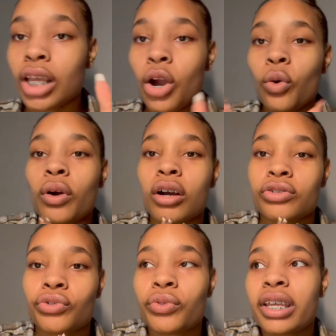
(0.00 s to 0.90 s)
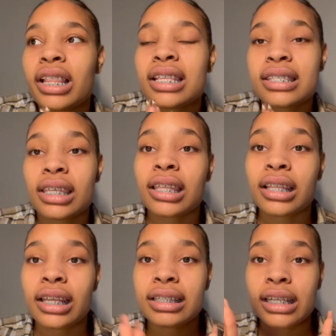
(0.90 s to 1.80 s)
Oh, also, let's say that
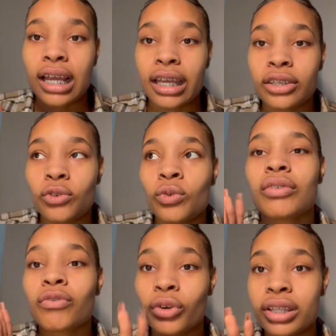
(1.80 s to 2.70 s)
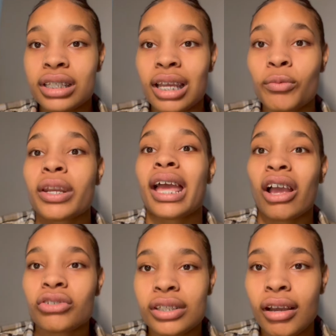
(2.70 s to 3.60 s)
they deny you the fourth time when I
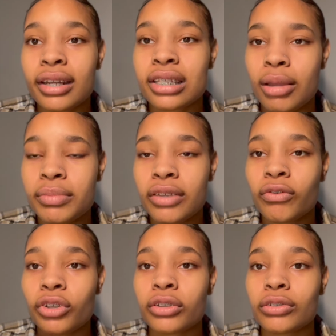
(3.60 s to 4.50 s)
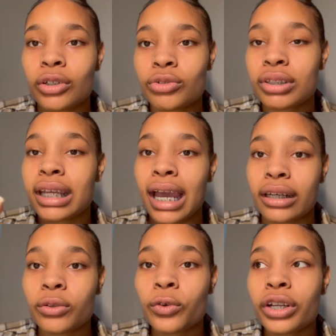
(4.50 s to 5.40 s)
actually got accepted for the grocery
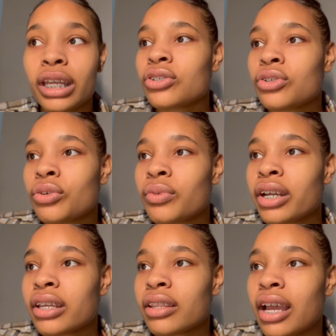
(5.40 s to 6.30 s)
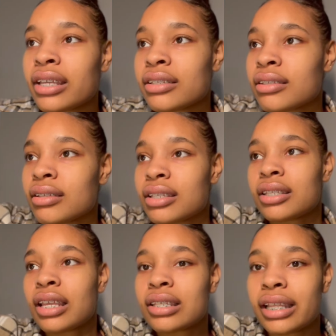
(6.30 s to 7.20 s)
category, you know, where I, it
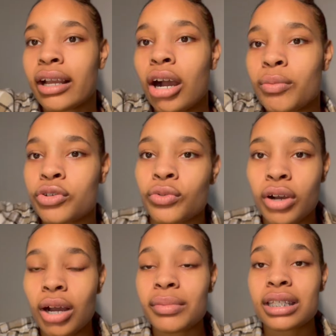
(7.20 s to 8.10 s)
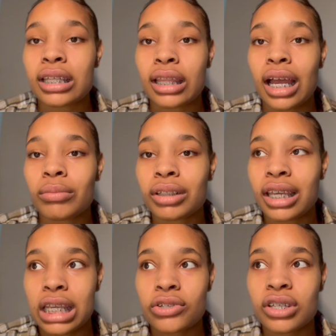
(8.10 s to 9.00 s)
says like optional comments in the
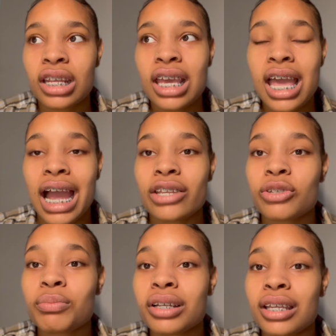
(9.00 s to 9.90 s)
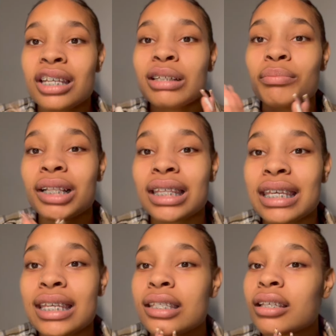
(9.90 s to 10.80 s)
application, I just put
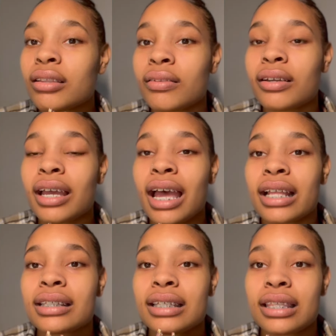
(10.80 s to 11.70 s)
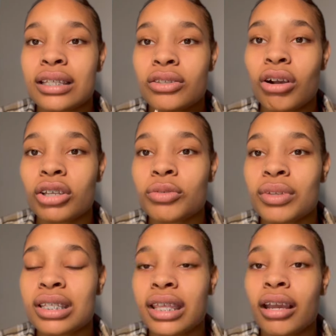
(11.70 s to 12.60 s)
please look at these
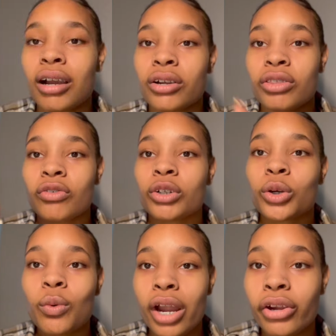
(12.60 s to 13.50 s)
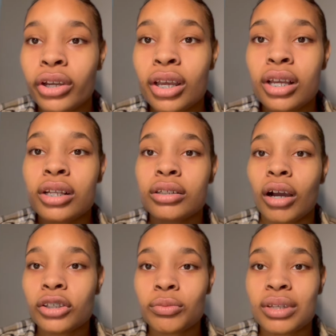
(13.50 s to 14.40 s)
documents, they are the required
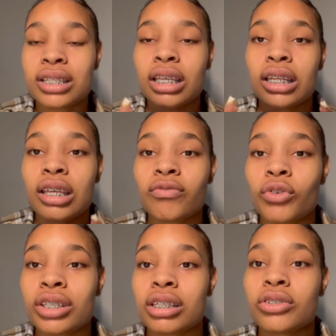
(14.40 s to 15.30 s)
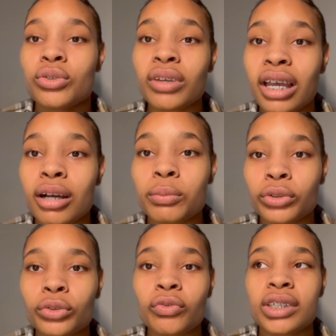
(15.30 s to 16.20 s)
documents and invoices to get
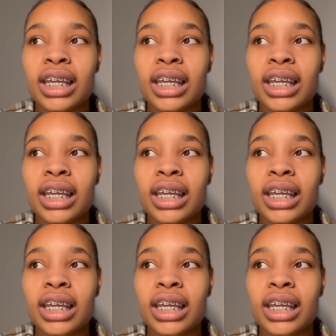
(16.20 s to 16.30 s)
approved.